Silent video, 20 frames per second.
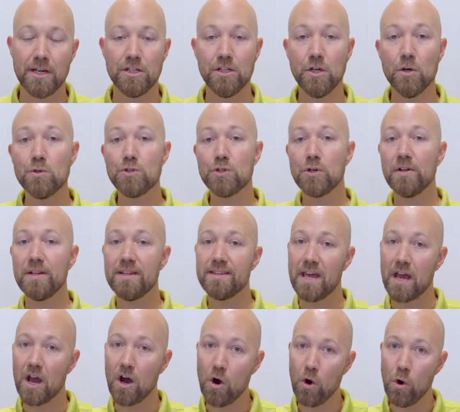usually
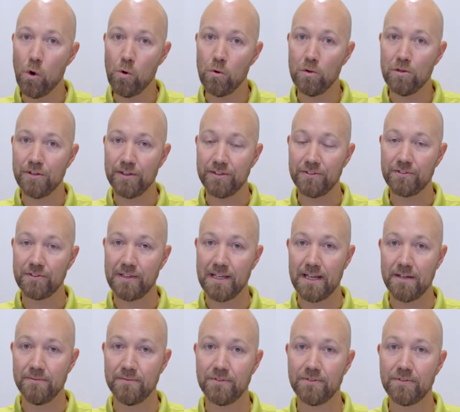the oldest
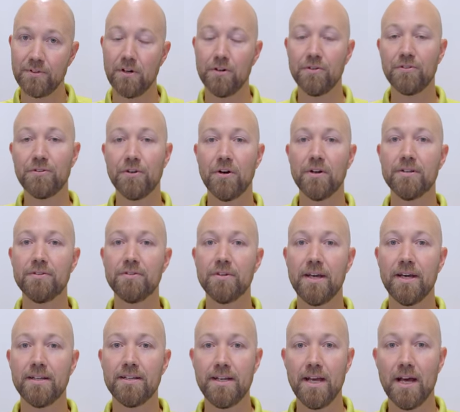leaves are starting to
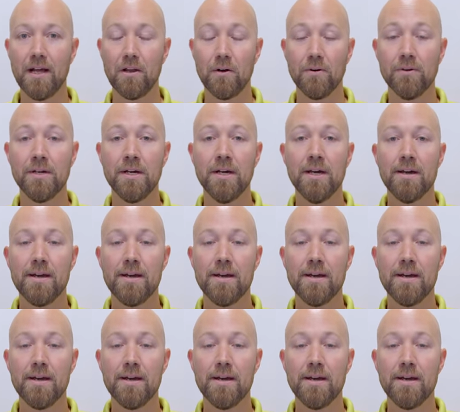get yellow,